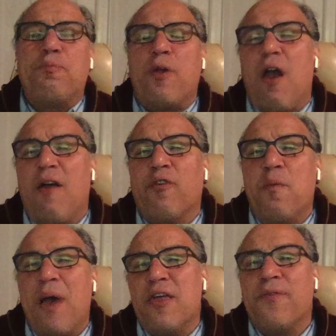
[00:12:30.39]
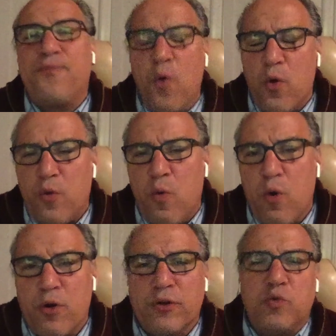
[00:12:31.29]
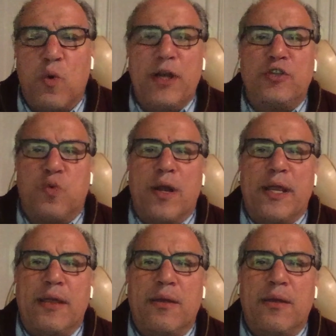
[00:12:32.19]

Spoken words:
recovery by the fourth quarter of 2020.